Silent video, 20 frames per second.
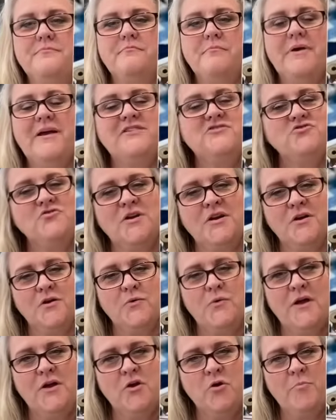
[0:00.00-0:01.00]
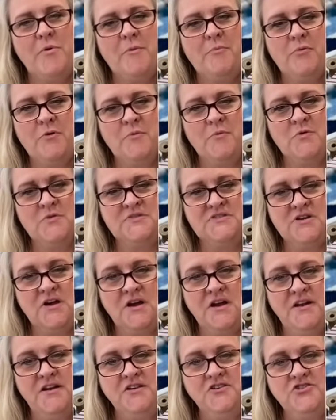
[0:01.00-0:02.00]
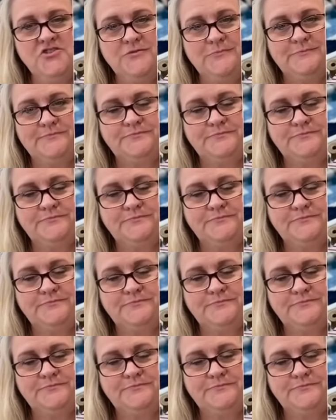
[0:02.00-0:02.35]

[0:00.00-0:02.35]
Patriotic Quaker by Primrose Cottage.